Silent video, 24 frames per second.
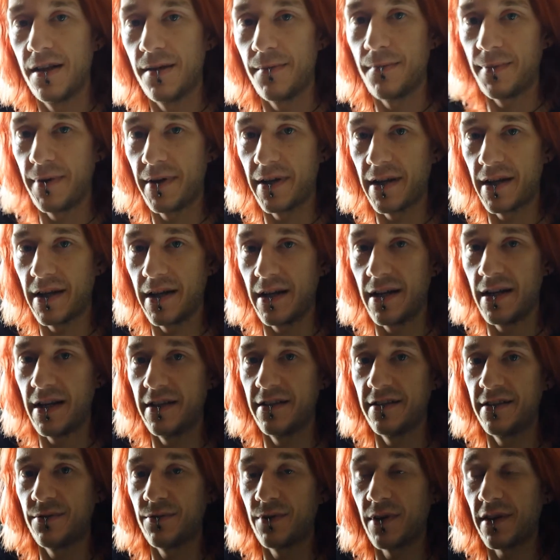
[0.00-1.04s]
But
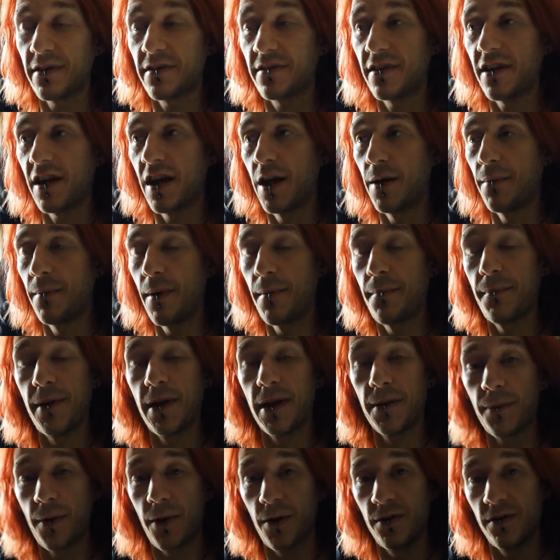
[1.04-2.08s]
until next time, I'm Benny
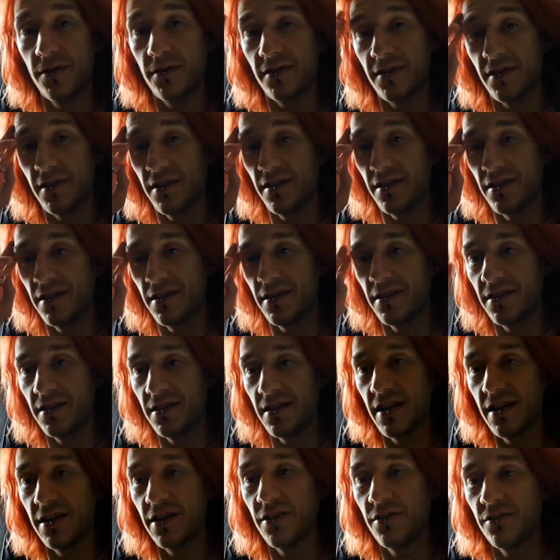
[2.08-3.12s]
Bones.
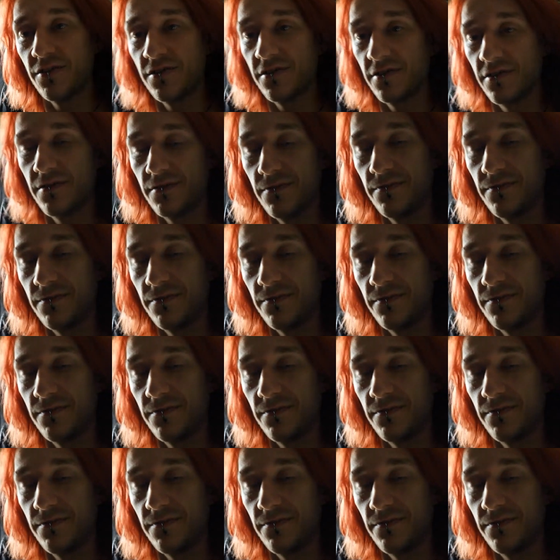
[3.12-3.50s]
Adios.